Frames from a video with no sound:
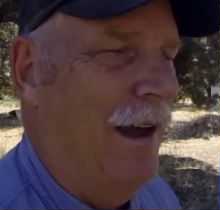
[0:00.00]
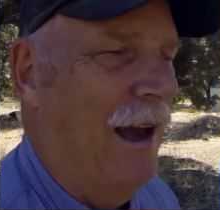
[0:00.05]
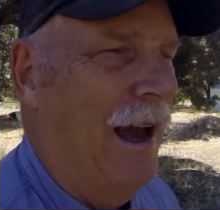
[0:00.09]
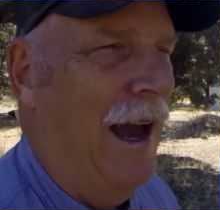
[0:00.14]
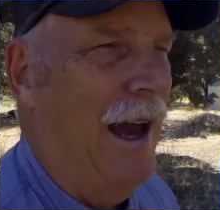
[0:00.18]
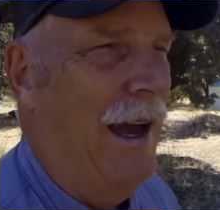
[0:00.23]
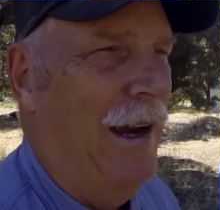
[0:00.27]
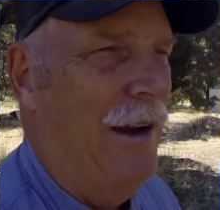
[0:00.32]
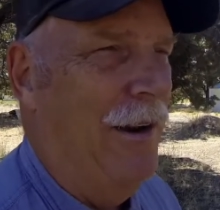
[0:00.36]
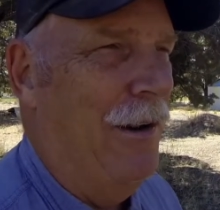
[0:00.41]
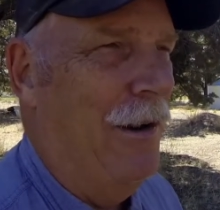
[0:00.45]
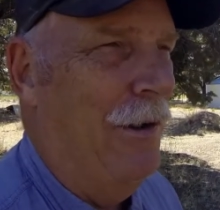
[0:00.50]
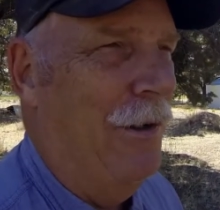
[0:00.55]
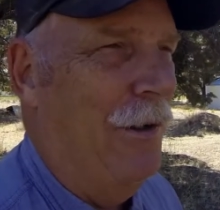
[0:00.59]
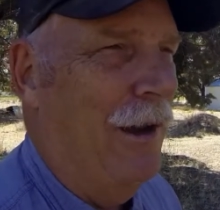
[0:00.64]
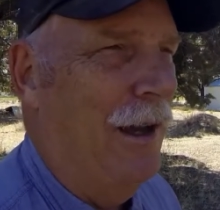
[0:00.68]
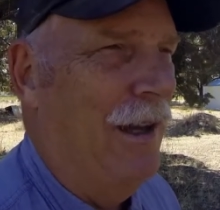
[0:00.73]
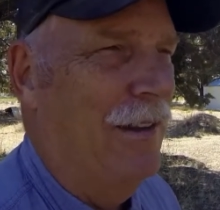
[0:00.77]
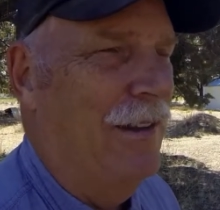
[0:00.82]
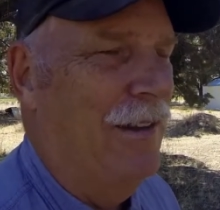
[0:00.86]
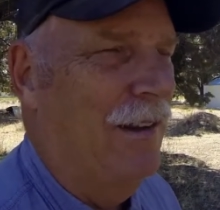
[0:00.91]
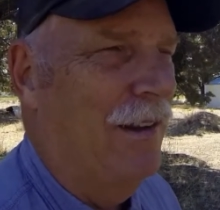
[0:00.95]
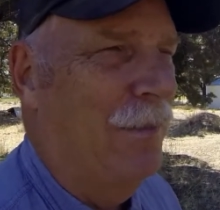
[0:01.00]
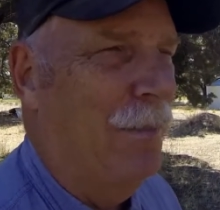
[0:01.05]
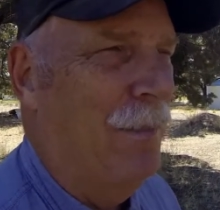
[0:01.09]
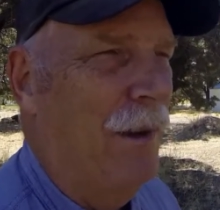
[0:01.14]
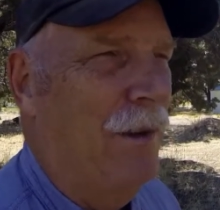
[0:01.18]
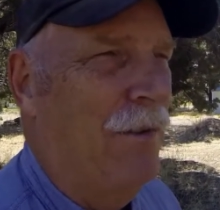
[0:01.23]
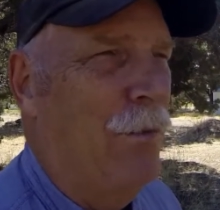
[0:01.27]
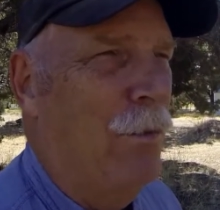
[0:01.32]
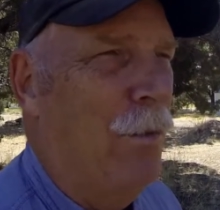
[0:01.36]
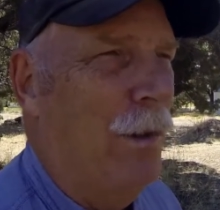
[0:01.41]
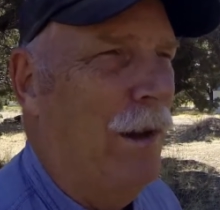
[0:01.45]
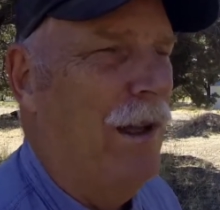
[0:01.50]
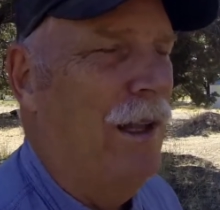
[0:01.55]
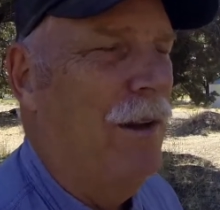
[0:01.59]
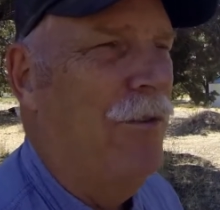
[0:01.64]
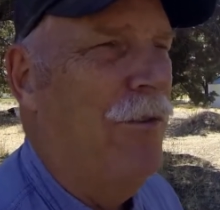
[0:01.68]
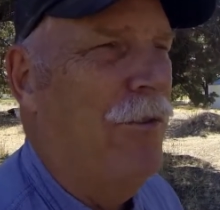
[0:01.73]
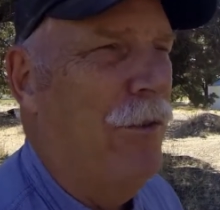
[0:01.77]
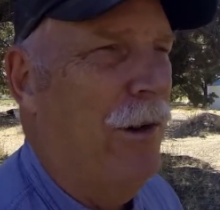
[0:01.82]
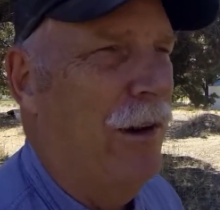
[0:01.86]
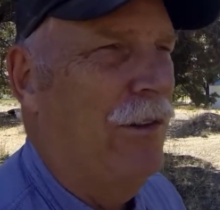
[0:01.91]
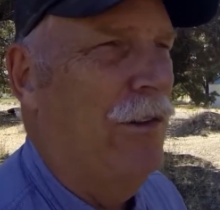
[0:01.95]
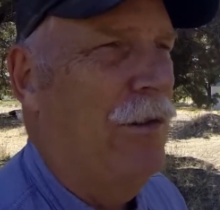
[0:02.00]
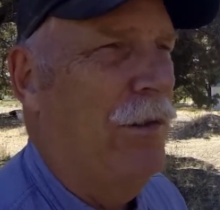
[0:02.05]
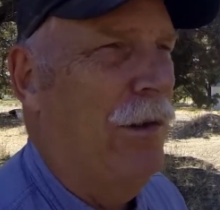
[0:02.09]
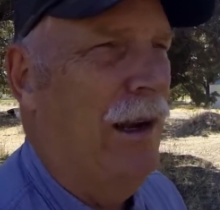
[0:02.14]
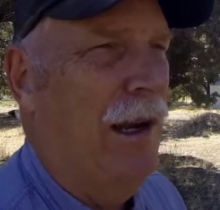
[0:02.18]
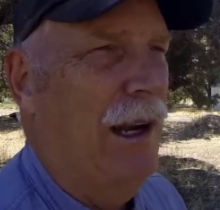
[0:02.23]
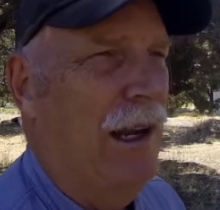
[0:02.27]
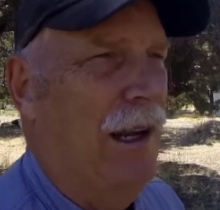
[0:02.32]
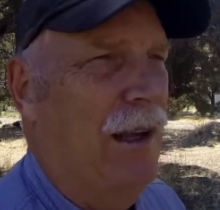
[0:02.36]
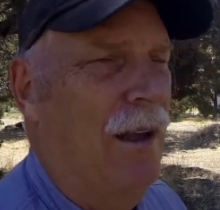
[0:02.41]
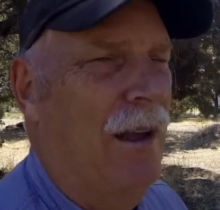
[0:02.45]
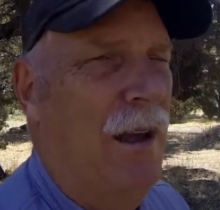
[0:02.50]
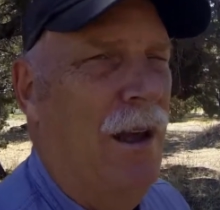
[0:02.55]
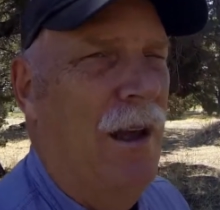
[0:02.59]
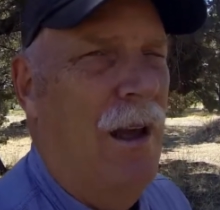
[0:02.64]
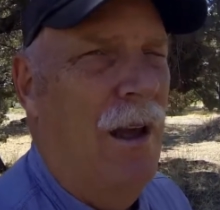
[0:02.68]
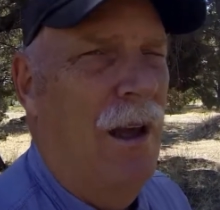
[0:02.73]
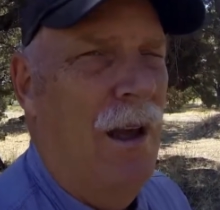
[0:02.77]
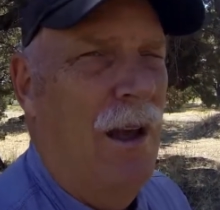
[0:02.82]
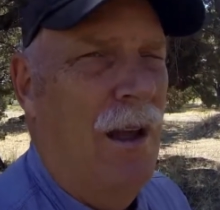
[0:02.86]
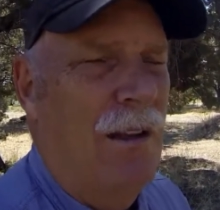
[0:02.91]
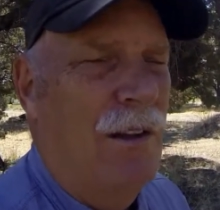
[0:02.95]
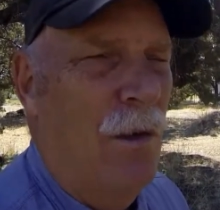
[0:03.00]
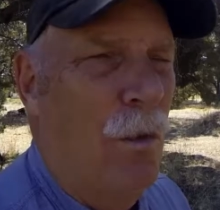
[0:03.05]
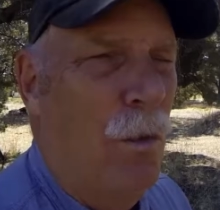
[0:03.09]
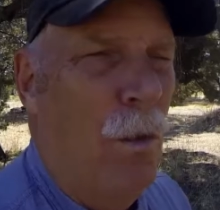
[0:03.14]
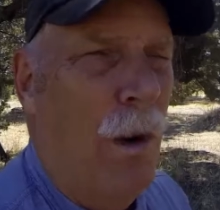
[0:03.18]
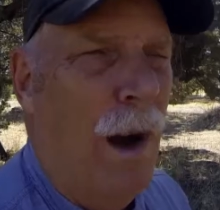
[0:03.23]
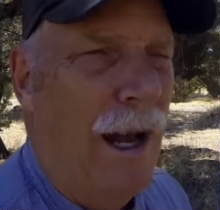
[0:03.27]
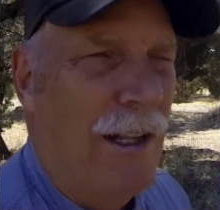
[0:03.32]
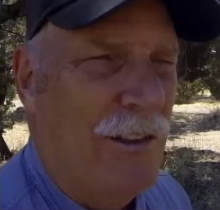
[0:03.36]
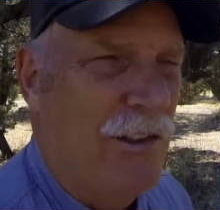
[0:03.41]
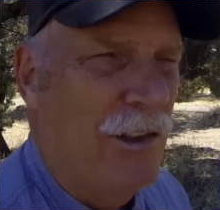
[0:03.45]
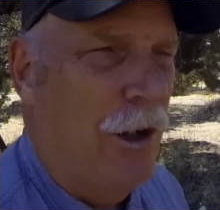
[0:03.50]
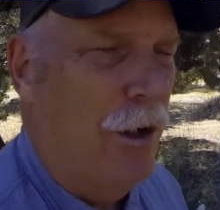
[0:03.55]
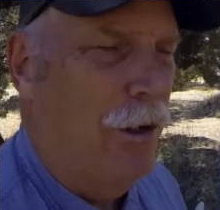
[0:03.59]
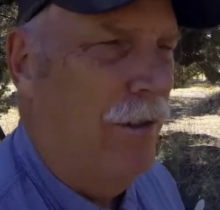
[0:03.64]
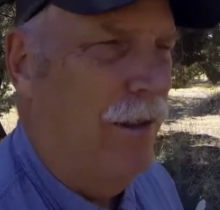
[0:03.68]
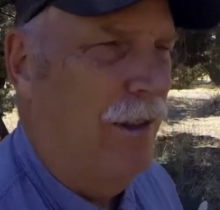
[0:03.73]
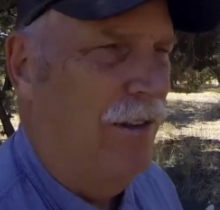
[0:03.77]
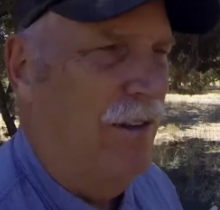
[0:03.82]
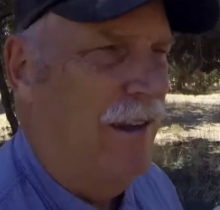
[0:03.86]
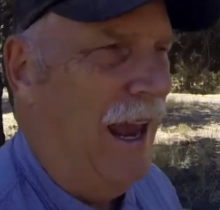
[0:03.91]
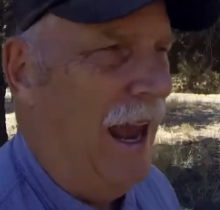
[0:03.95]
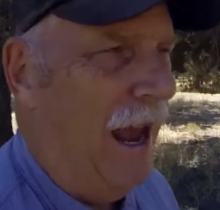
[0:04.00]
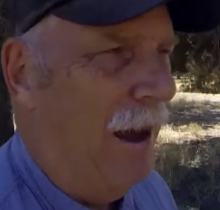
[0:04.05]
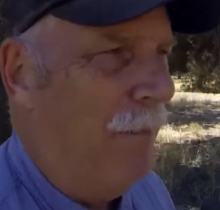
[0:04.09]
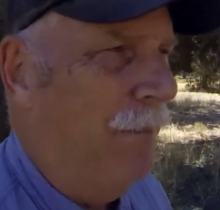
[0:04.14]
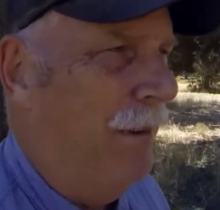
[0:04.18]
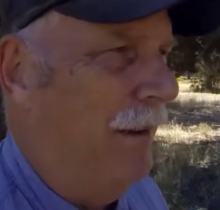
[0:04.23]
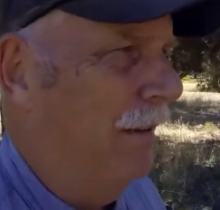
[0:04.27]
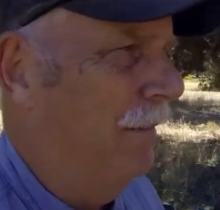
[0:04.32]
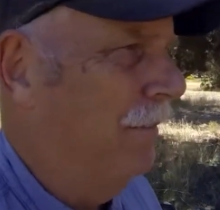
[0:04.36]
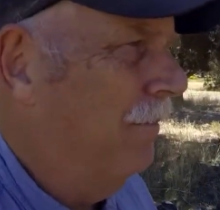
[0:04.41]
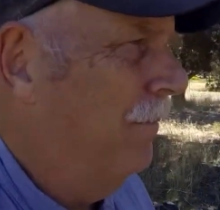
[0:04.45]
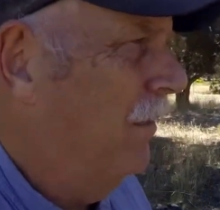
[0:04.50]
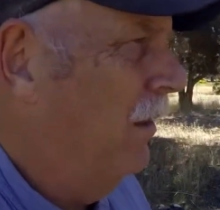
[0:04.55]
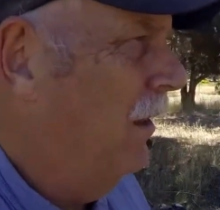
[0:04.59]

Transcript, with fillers: I don't know. It's just been really frustrating to watch all this happen.